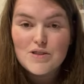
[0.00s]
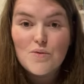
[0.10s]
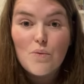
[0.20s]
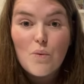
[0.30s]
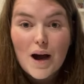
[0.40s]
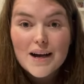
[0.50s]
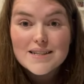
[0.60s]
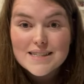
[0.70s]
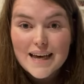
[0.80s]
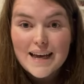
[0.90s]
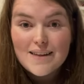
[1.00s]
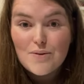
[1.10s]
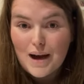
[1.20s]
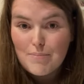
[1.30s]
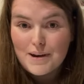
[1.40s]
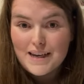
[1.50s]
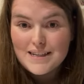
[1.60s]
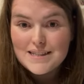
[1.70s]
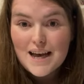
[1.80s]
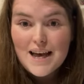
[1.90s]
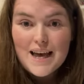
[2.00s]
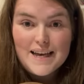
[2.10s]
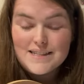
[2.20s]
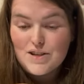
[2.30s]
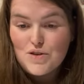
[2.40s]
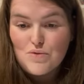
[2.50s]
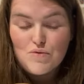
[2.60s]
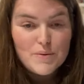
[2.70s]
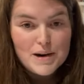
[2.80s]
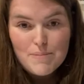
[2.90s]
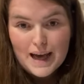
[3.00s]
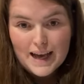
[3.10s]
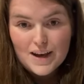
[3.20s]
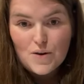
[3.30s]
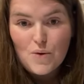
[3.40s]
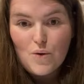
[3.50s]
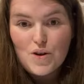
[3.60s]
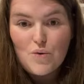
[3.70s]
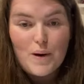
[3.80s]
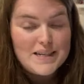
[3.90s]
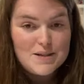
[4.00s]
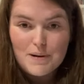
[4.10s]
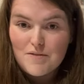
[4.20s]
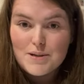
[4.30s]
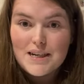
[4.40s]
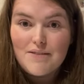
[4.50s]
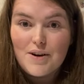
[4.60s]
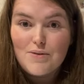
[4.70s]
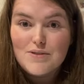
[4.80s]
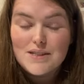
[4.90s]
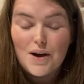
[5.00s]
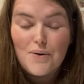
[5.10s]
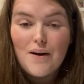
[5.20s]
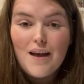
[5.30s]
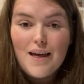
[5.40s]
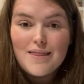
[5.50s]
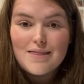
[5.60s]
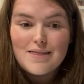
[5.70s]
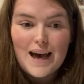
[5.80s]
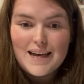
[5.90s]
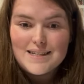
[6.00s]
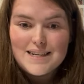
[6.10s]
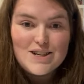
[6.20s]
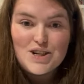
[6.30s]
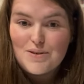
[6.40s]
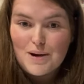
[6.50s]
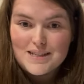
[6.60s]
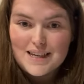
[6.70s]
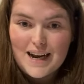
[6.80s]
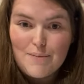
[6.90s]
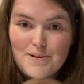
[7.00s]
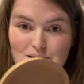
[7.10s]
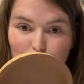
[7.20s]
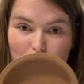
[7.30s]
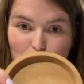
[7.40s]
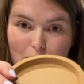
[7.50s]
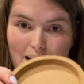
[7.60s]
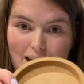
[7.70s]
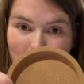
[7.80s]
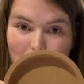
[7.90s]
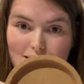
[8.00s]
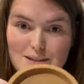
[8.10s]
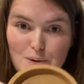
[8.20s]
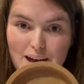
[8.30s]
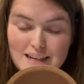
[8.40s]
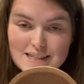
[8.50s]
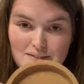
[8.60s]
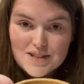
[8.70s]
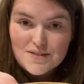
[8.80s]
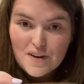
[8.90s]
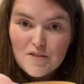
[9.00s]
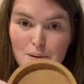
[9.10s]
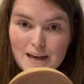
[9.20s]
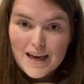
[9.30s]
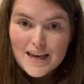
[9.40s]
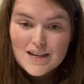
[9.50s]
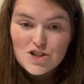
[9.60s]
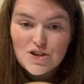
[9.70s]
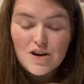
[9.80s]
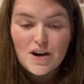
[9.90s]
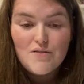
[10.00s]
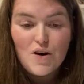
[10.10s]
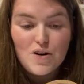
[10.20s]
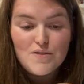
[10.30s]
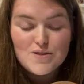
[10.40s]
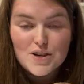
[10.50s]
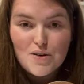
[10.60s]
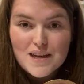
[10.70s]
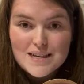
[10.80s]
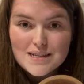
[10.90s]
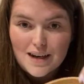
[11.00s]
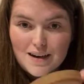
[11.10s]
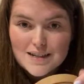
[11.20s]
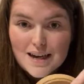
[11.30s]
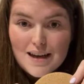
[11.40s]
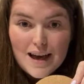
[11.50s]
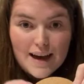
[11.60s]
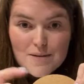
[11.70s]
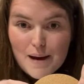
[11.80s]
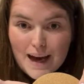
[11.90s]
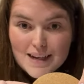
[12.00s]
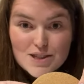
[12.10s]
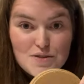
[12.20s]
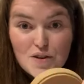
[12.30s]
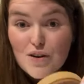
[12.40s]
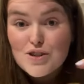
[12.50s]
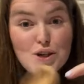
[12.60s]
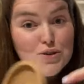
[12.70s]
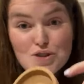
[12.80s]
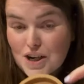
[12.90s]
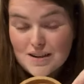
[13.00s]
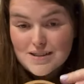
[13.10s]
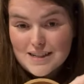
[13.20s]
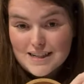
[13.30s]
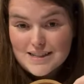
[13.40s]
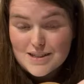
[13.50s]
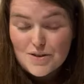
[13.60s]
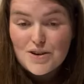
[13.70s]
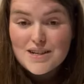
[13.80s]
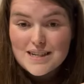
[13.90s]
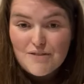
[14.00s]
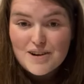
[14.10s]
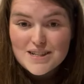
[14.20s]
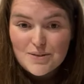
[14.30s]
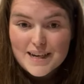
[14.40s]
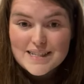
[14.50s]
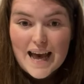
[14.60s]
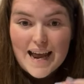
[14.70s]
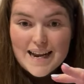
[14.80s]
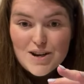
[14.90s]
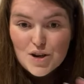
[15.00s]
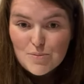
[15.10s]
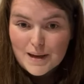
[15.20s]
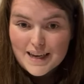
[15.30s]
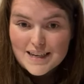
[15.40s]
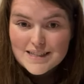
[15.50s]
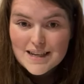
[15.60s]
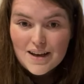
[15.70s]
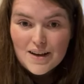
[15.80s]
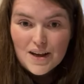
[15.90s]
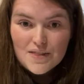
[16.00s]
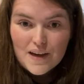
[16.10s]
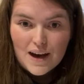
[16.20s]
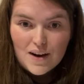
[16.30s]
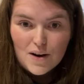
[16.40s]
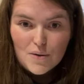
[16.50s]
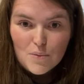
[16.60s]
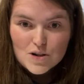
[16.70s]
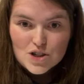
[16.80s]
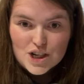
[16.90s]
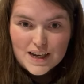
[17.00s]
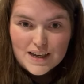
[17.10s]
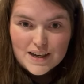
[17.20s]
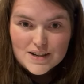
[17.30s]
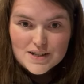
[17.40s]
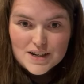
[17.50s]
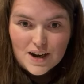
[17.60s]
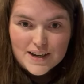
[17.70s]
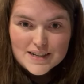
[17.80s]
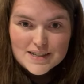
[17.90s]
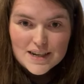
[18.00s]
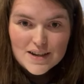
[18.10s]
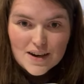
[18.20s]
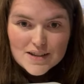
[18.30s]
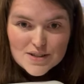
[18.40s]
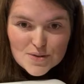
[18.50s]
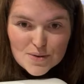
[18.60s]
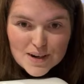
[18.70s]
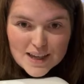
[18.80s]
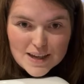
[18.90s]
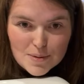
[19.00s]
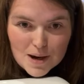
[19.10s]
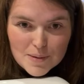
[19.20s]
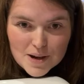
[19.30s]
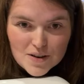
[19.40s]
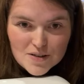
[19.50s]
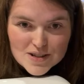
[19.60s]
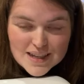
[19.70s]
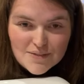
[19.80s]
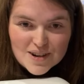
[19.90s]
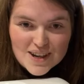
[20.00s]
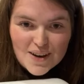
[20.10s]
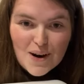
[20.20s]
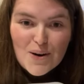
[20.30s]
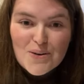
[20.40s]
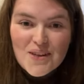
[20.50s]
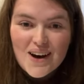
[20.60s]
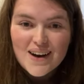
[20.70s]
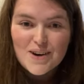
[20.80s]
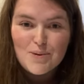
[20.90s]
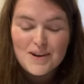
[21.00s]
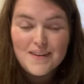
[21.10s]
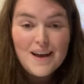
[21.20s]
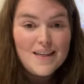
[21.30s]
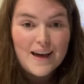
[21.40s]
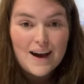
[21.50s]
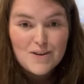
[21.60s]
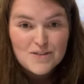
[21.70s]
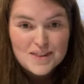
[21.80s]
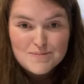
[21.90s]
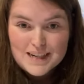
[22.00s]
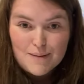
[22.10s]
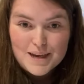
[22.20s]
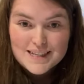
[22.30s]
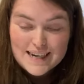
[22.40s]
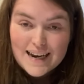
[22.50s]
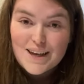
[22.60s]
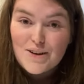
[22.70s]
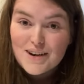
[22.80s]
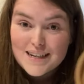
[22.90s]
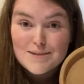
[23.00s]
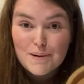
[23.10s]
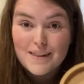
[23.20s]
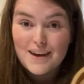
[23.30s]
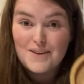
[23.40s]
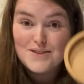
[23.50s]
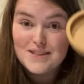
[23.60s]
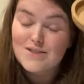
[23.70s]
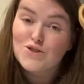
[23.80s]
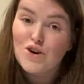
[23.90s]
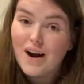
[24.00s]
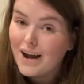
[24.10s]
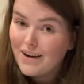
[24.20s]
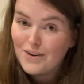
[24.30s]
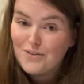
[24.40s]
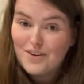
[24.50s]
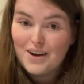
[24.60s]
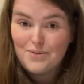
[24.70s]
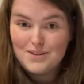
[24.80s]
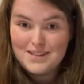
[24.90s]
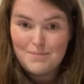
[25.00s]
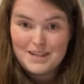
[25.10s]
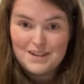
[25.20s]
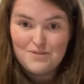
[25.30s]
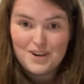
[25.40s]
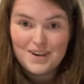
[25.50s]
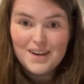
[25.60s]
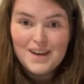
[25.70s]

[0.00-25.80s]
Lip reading: The worst thing that will happen is that you'll ruin a blank or you'll waste a bit of material. So that is literally the worst that can happen. So when you're paying, these work out at 75p each, you can't go wrong. You've also got the inside and the back. So you've got 2 chances. So you can definitely do it. Is there any newbies that are watching tonight? I saw and keep coming across that video. Oh, the iron-on one. The algorithm, Tammy, is telling you need to buy the coasters or try iron-on vinyl on something different.